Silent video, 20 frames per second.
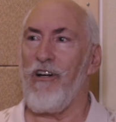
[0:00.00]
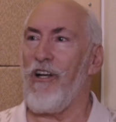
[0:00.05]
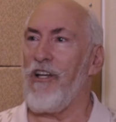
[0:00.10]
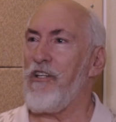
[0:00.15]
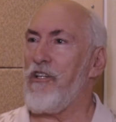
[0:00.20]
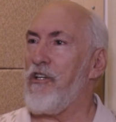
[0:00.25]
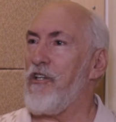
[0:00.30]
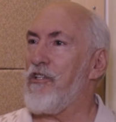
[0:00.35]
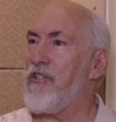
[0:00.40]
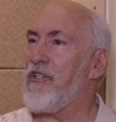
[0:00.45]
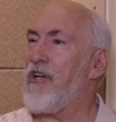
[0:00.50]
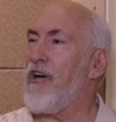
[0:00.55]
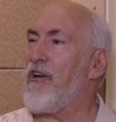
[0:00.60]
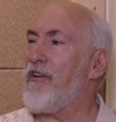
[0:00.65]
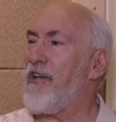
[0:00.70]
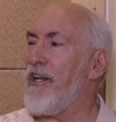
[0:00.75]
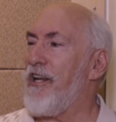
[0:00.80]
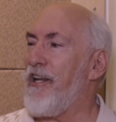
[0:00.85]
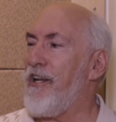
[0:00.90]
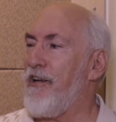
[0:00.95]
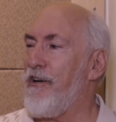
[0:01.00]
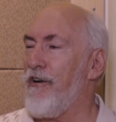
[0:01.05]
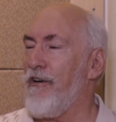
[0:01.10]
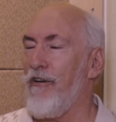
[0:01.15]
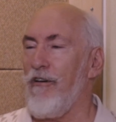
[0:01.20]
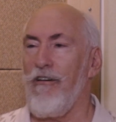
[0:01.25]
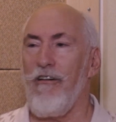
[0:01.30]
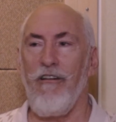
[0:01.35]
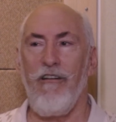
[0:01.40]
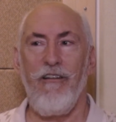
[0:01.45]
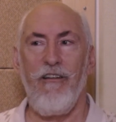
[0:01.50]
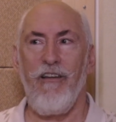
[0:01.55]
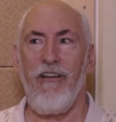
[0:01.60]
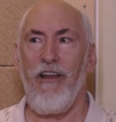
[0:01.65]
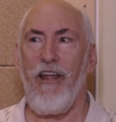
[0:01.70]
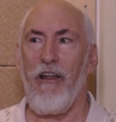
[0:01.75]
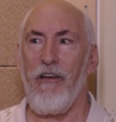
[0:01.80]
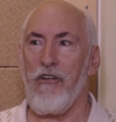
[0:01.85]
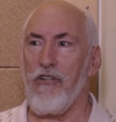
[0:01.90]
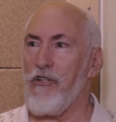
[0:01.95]
and you just start to hear
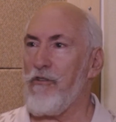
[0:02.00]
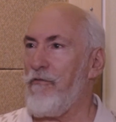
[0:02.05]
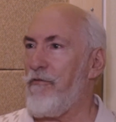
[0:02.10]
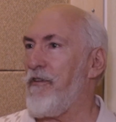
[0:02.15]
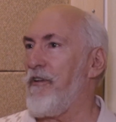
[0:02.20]
and just